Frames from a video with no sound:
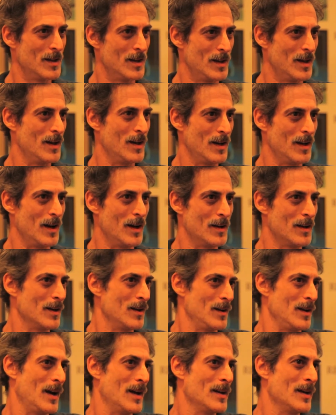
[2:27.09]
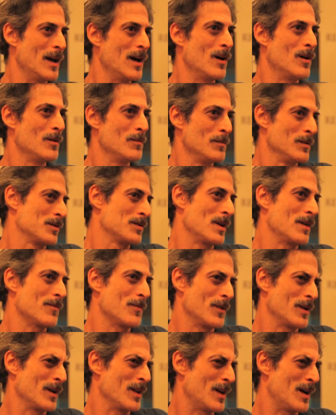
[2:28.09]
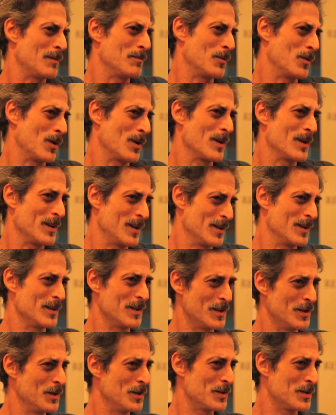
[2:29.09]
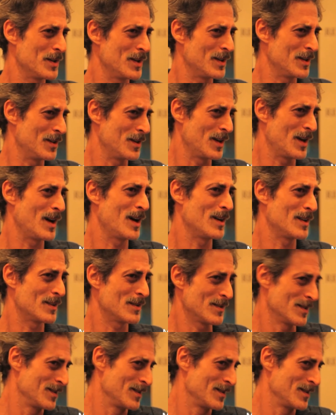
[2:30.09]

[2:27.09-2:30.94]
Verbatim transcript: I, I, I, now am suffering a lot more, and you use it, and you're not.